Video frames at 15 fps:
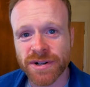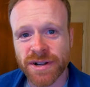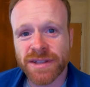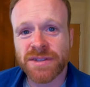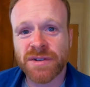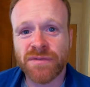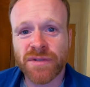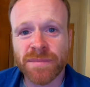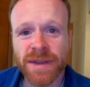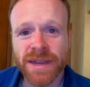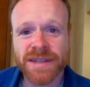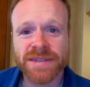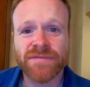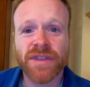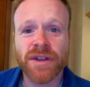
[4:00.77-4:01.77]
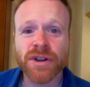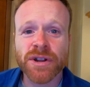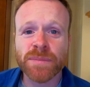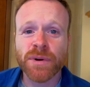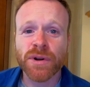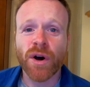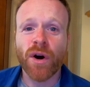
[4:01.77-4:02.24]
And so for me, is if they're
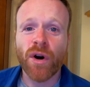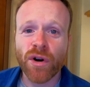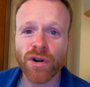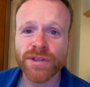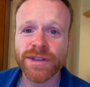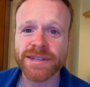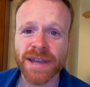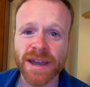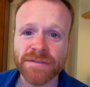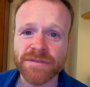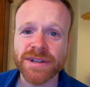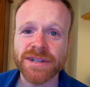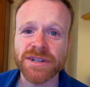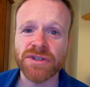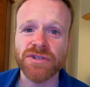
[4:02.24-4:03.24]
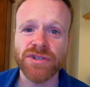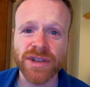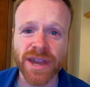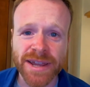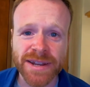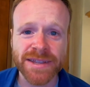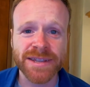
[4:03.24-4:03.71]
going to put all this effort into
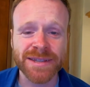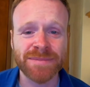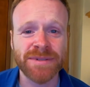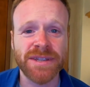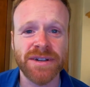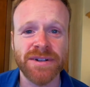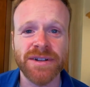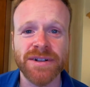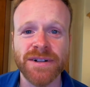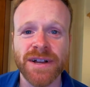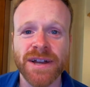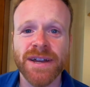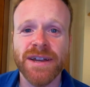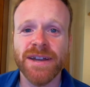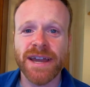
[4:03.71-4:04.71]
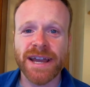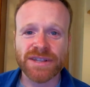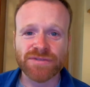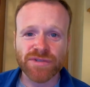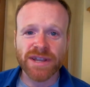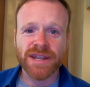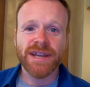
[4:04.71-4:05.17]
creating this material,
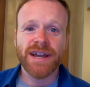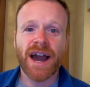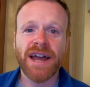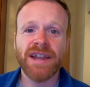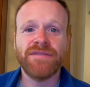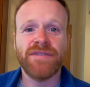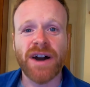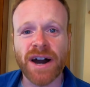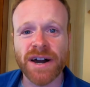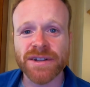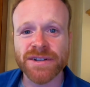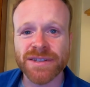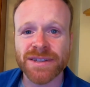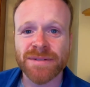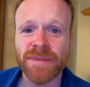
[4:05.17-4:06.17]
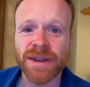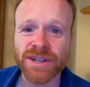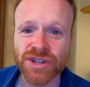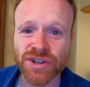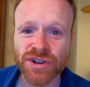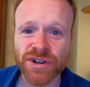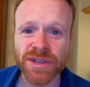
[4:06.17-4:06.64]
it's really kind of on us to make
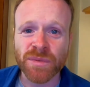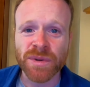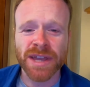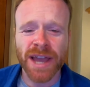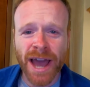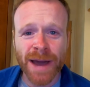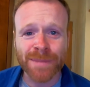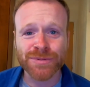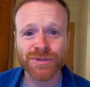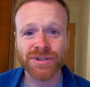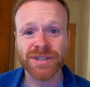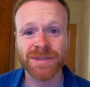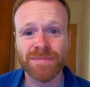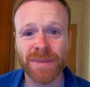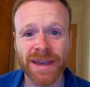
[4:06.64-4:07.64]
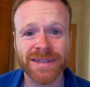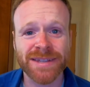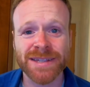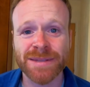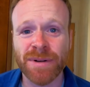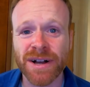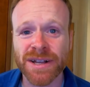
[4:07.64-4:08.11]
sure that we capture it as best
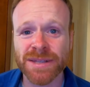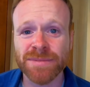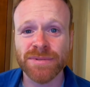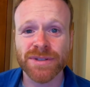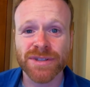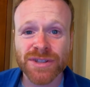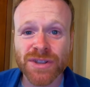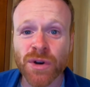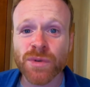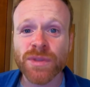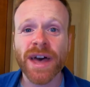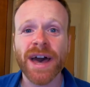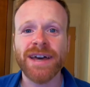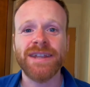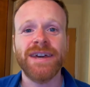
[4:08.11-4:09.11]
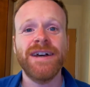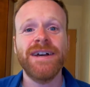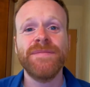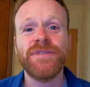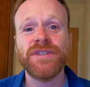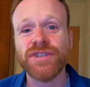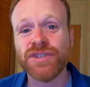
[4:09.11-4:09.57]
as possible so that
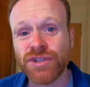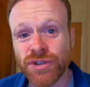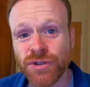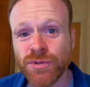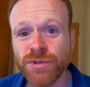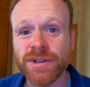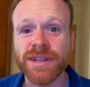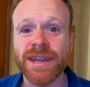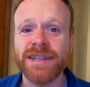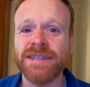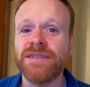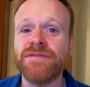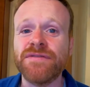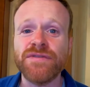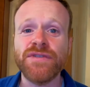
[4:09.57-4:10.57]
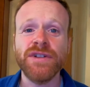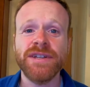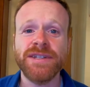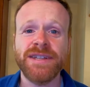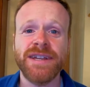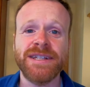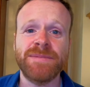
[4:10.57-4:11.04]
the student gets the
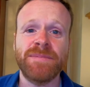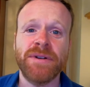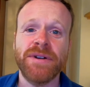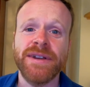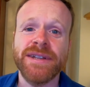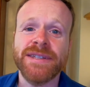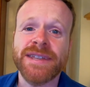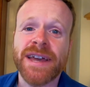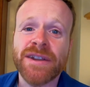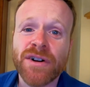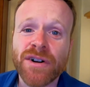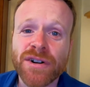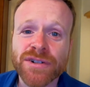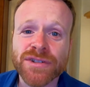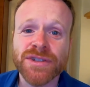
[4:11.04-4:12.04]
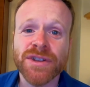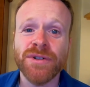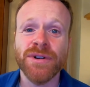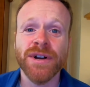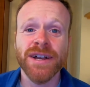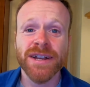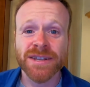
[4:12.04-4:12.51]
fullest experience, and
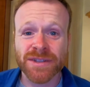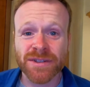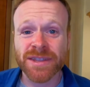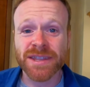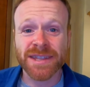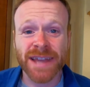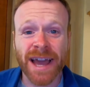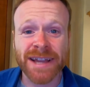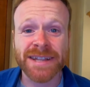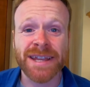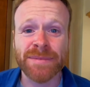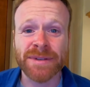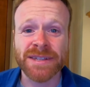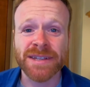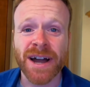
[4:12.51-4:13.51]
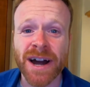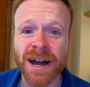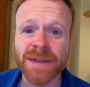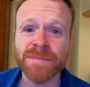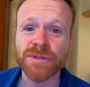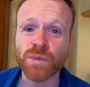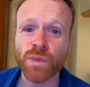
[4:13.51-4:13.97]
also so that the academic's
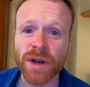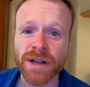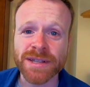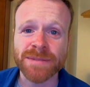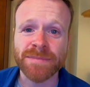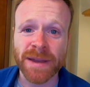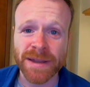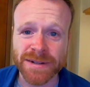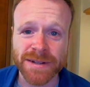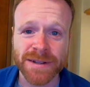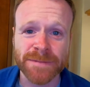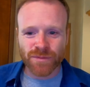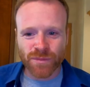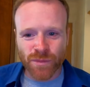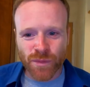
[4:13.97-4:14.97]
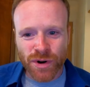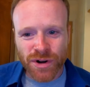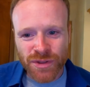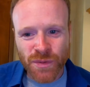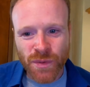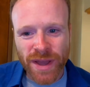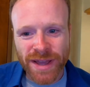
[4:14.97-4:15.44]
time is well spent. One of
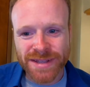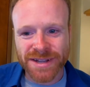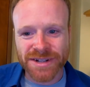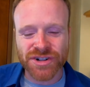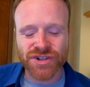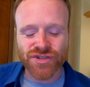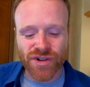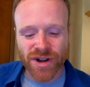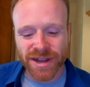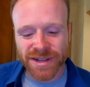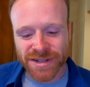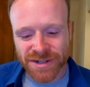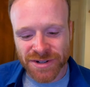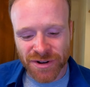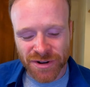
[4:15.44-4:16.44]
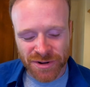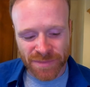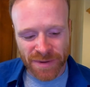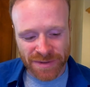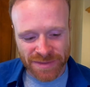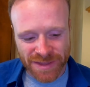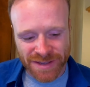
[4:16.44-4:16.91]
the ways I try to talk
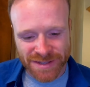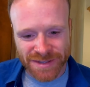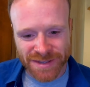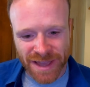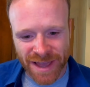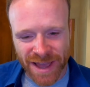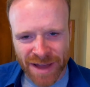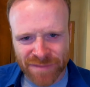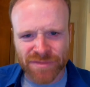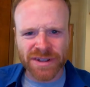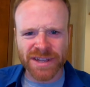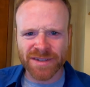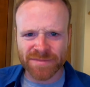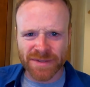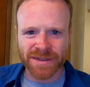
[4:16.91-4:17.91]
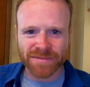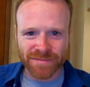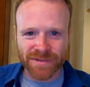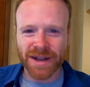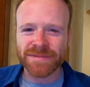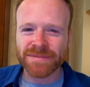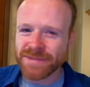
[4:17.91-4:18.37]
about this, and forgive me,
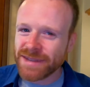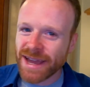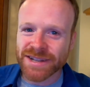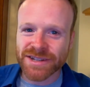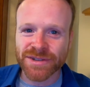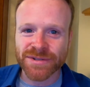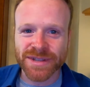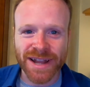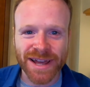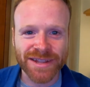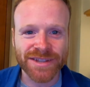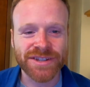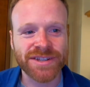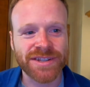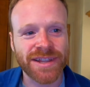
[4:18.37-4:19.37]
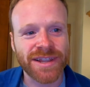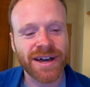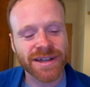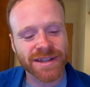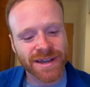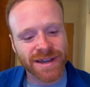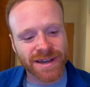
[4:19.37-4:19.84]
I tend to use analogies a
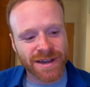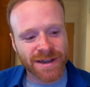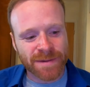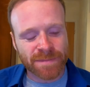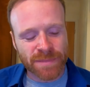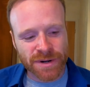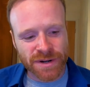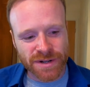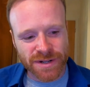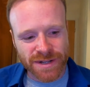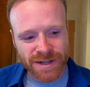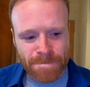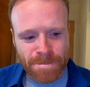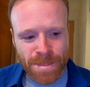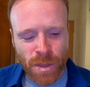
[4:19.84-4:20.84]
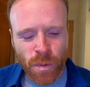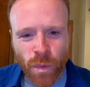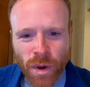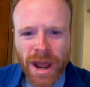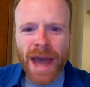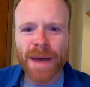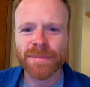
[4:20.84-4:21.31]
lot, but
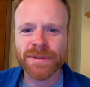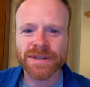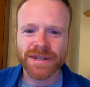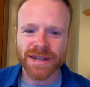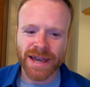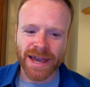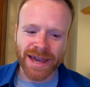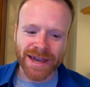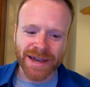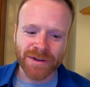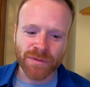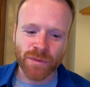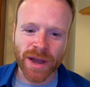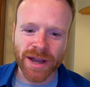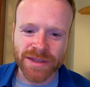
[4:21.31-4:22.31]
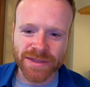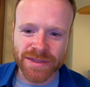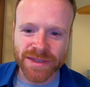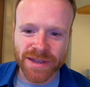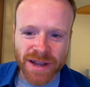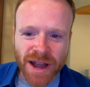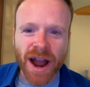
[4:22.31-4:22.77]
what happened when
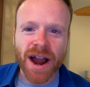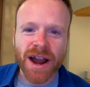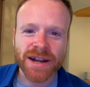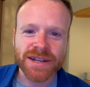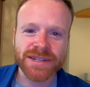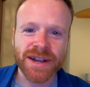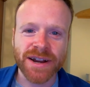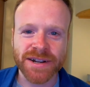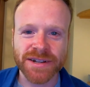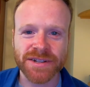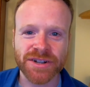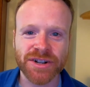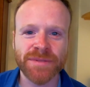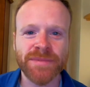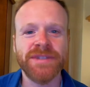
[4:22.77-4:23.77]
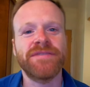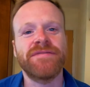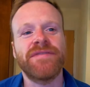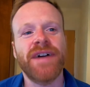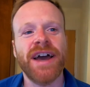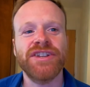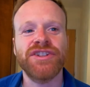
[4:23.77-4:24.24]
the car started to come into
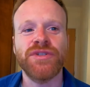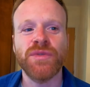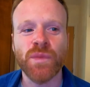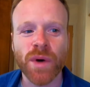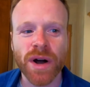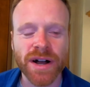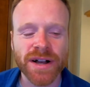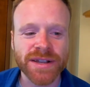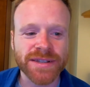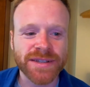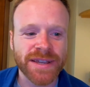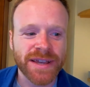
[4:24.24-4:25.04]
fashion was